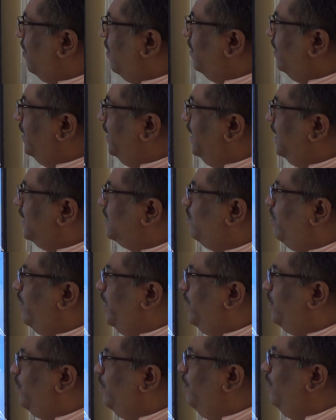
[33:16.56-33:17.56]
already
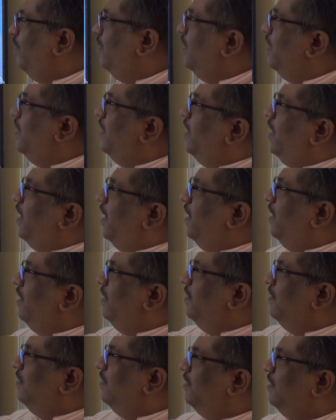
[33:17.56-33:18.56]
explained to you. And
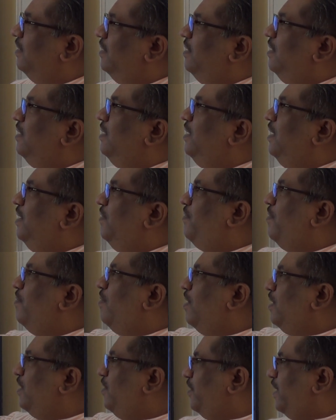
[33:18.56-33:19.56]
if you
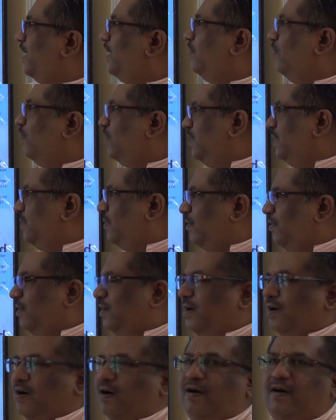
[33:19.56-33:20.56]
want, you can note it down,
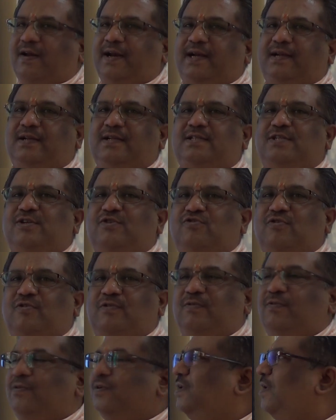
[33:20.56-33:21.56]
or at least you should
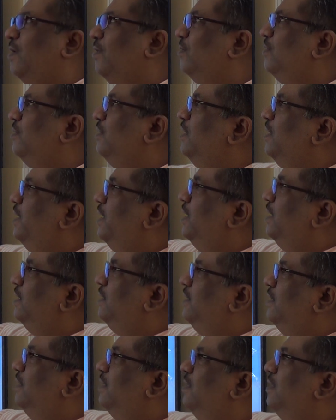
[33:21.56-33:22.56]
note down
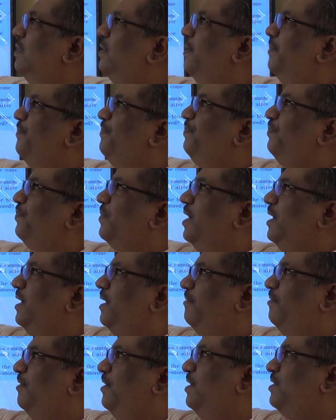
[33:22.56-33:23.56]
the
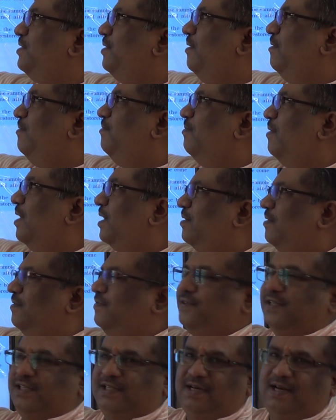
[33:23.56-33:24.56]
definition of water of
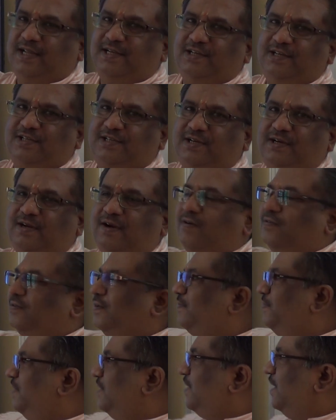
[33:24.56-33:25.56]
crystallization out
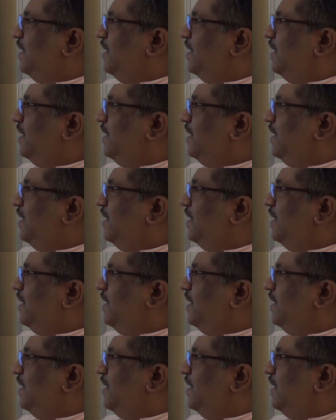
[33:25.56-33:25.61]
of this